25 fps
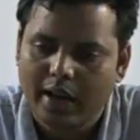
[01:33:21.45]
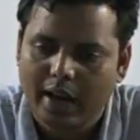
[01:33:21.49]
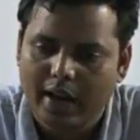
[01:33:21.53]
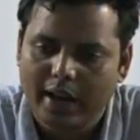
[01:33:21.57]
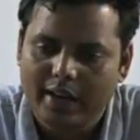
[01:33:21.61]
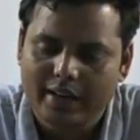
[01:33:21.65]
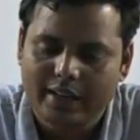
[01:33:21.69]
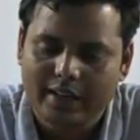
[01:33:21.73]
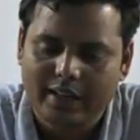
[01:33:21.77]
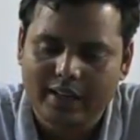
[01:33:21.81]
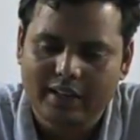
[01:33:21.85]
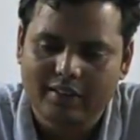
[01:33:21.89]

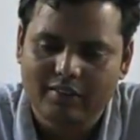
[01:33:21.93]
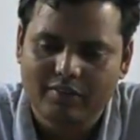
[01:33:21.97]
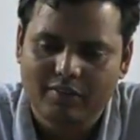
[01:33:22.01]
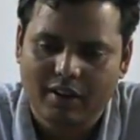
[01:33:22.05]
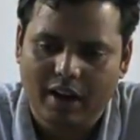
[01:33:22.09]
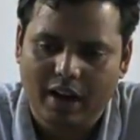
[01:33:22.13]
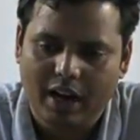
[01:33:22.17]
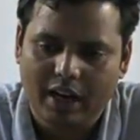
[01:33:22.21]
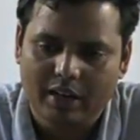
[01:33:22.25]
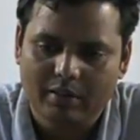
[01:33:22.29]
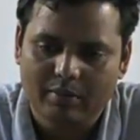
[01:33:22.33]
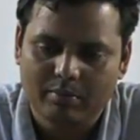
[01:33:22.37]
And in
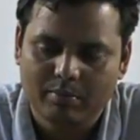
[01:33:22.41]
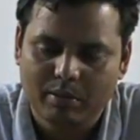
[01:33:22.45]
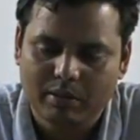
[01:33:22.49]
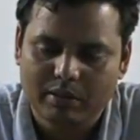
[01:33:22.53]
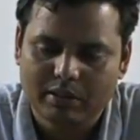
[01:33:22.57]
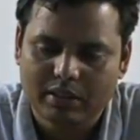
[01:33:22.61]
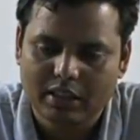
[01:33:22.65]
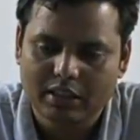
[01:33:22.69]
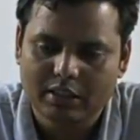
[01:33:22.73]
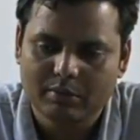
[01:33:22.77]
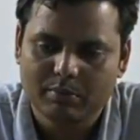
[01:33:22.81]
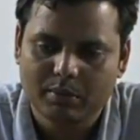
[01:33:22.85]
fact,
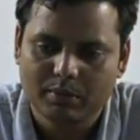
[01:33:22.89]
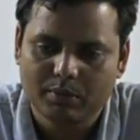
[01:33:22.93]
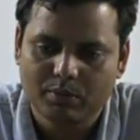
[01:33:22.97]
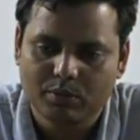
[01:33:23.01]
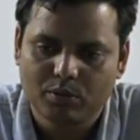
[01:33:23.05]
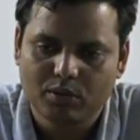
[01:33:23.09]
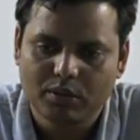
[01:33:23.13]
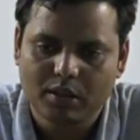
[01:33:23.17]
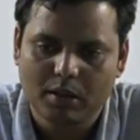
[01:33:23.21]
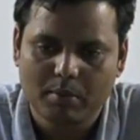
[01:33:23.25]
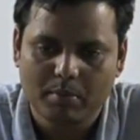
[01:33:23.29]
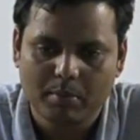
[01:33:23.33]
just
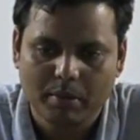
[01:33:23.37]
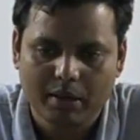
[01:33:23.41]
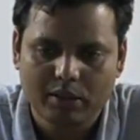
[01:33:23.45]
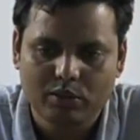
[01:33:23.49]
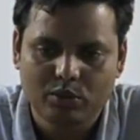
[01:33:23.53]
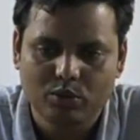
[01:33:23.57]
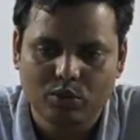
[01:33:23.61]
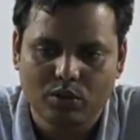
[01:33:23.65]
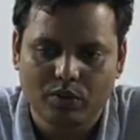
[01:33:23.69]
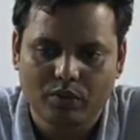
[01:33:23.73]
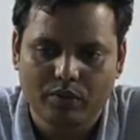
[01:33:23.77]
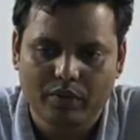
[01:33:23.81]
before the
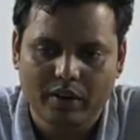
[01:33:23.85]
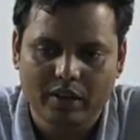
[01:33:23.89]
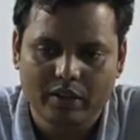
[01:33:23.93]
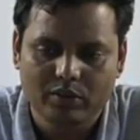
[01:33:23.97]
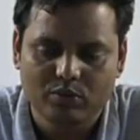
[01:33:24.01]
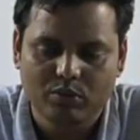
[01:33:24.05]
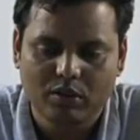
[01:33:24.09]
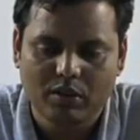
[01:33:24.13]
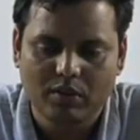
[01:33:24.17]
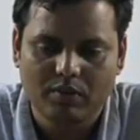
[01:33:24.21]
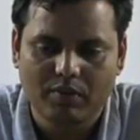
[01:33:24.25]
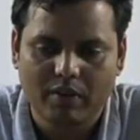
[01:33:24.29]
mature phase,
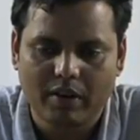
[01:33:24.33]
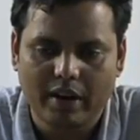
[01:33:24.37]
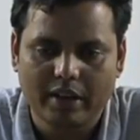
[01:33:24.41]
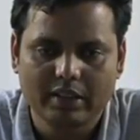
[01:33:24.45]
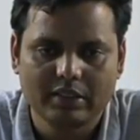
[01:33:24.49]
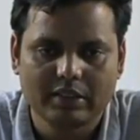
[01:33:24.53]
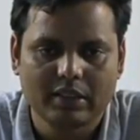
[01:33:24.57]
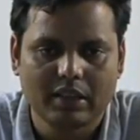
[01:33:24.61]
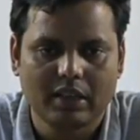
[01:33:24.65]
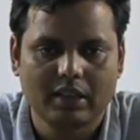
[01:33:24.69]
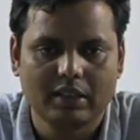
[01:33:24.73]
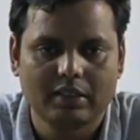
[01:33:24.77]
we'll
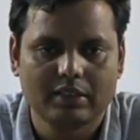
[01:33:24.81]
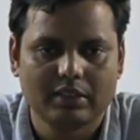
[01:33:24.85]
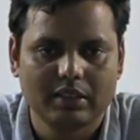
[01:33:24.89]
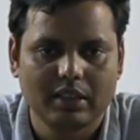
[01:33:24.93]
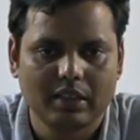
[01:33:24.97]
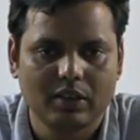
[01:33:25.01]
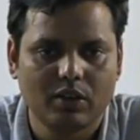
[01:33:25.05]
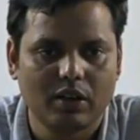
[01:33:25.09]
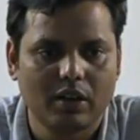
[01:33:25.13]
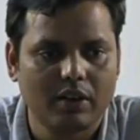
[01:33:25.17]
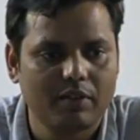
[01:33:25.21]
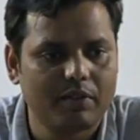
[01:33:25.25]
find
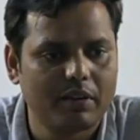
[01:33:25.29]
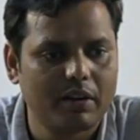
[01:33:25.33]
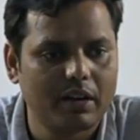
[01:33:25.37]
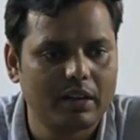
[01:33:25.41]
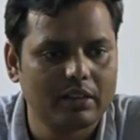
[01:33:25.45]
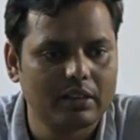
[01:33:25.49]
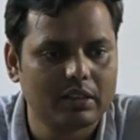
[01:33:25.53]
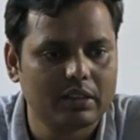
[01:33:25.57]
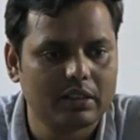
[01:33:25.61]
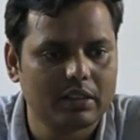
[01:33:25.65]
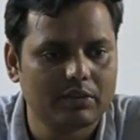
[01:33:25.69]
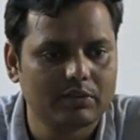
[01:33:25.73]
certain
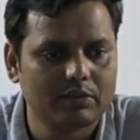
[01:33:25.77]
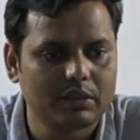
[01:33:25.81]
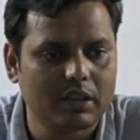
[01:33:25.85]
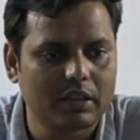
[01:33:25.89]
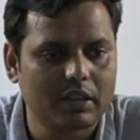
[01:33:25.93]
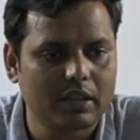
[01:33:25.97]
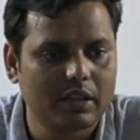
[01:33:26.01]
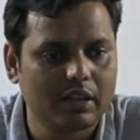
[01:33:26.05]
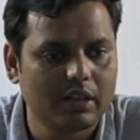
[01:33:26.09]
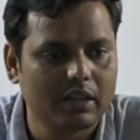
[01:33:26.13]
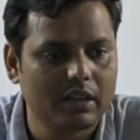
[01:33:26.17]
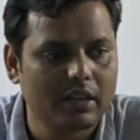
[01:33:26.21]
evidences of
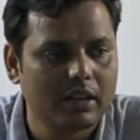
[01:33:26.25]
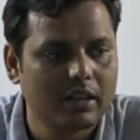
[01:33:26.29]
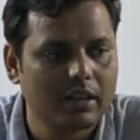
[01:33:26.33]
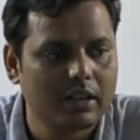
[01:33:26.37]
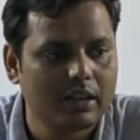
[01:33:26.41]
certain